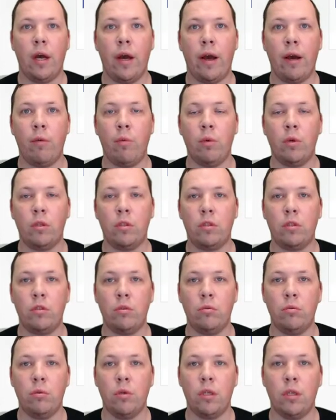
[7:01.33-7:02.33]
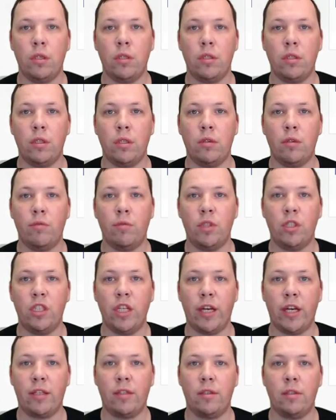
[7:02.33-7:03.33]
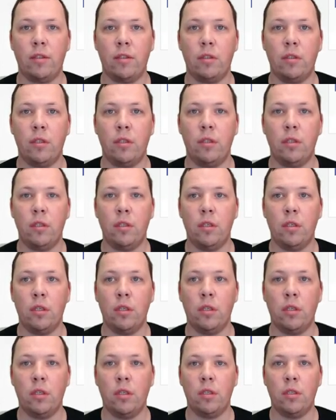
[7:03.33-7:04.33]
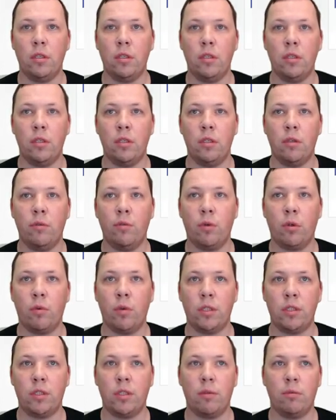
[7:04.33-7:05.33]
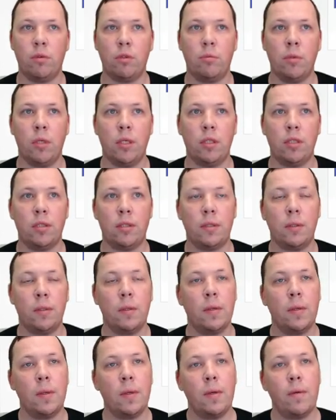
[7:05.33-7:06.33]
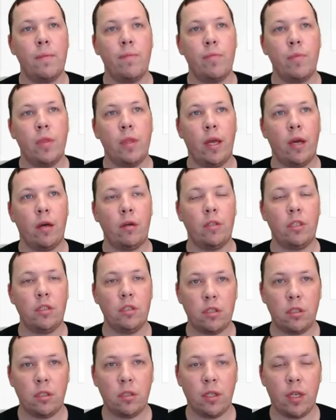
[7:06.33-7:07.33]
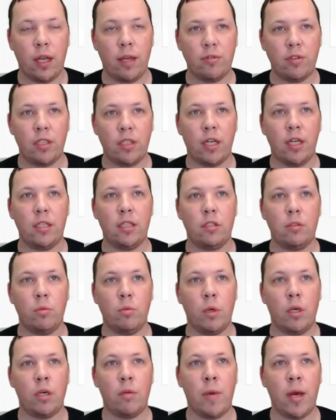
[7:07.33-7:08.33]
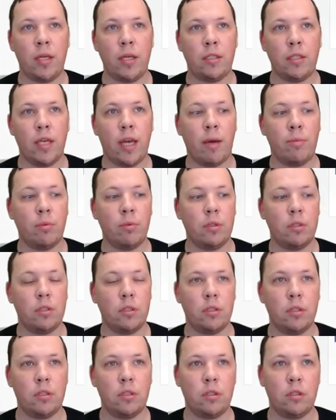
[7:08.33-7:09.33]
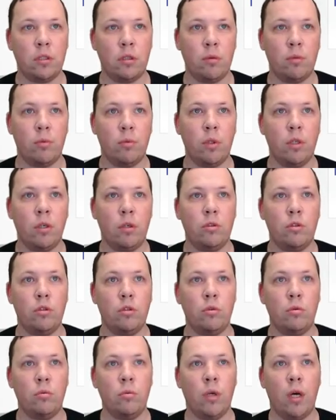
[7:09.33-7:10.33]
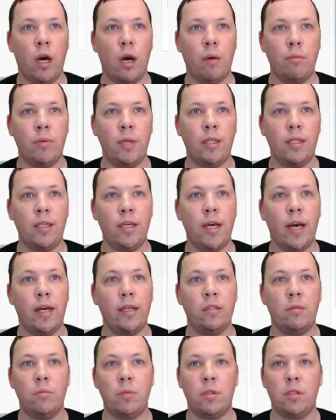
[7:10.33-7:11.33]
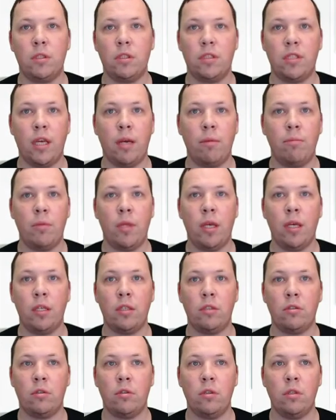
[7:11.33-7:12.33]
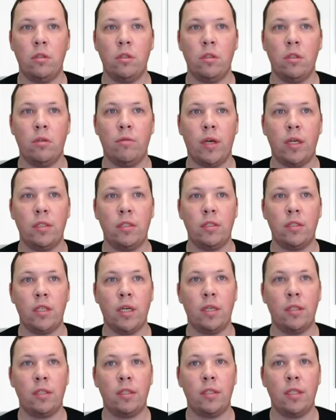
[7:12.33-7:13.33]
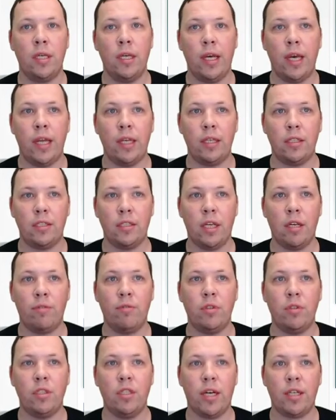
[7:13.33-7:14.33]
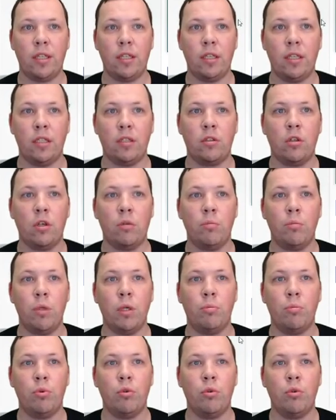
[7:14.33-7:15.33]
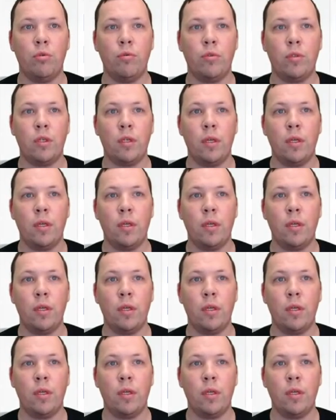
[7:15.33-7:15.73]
I want to reject the request that was made. Now this on the left side is where the magic happens. So if we go to update the item, it's the same thing as on the right side. And instead of rejected, it's going to be approved.